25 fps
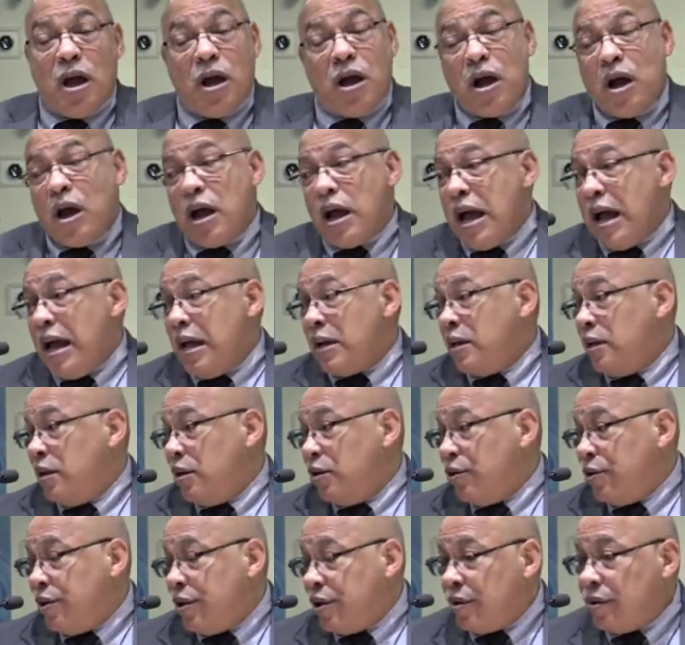
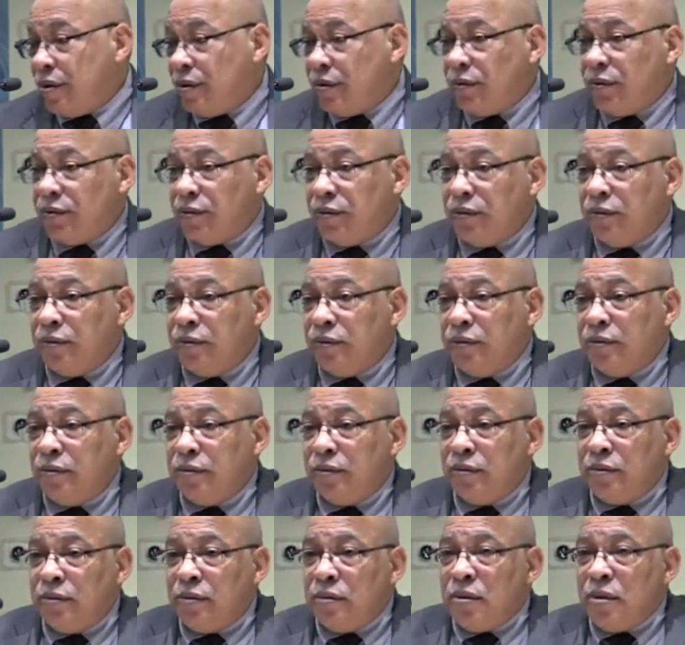Hallelujah.
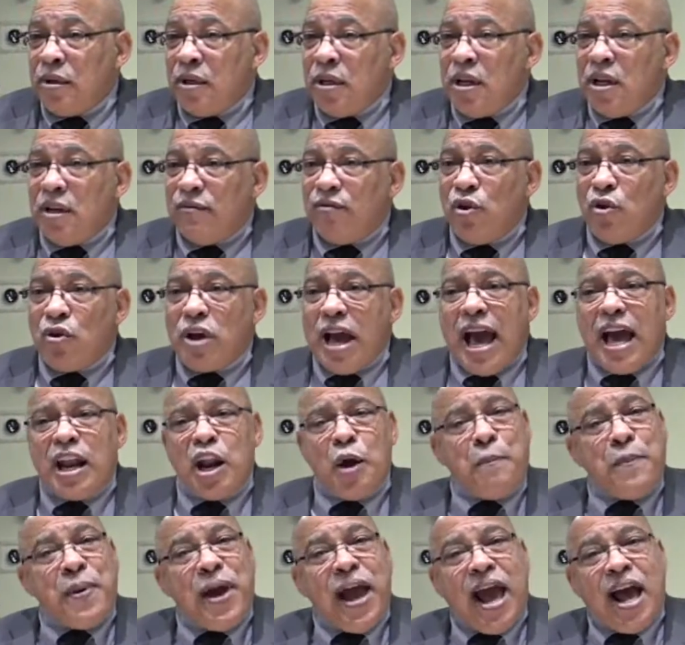If you
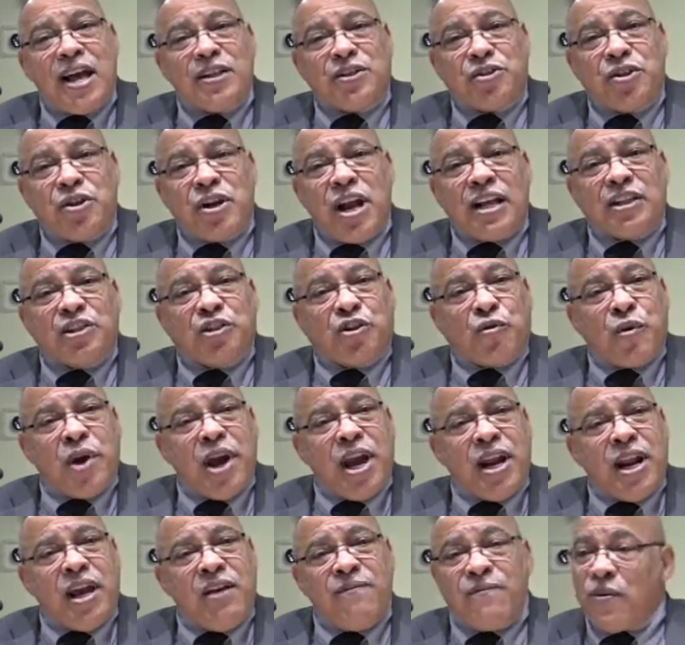got a pastor that's
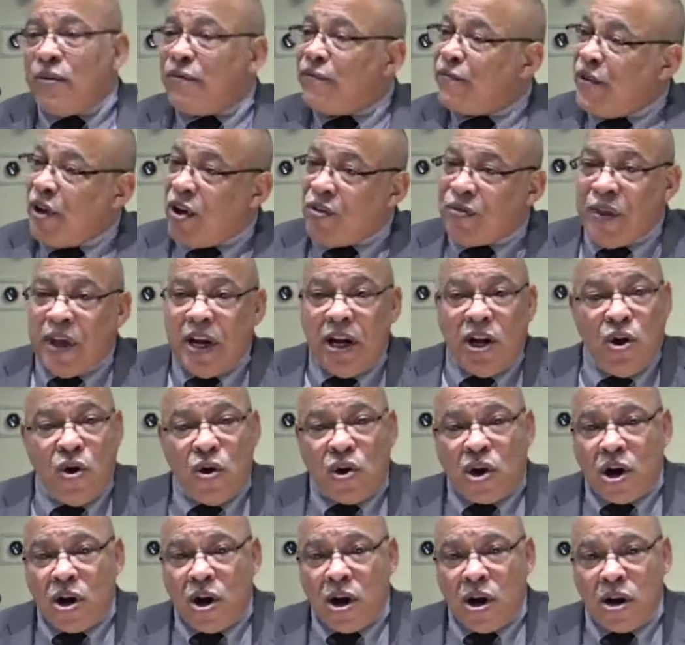greedy for filthy
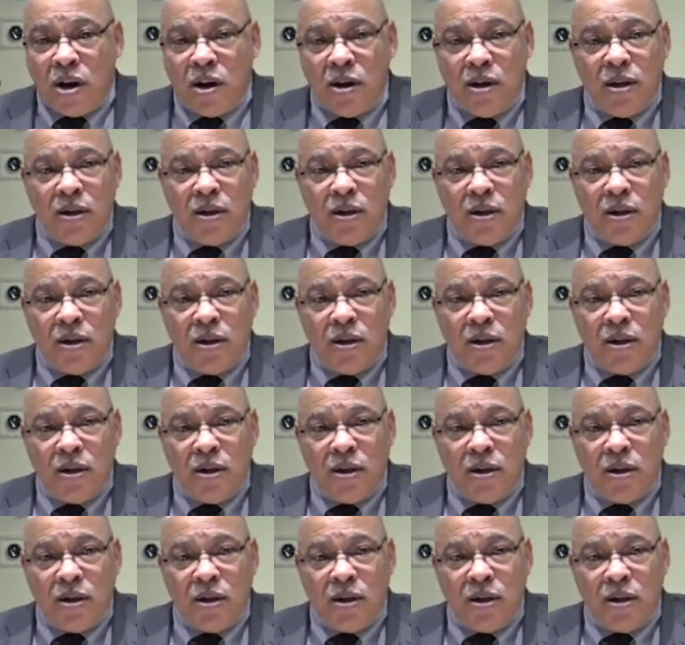lucre,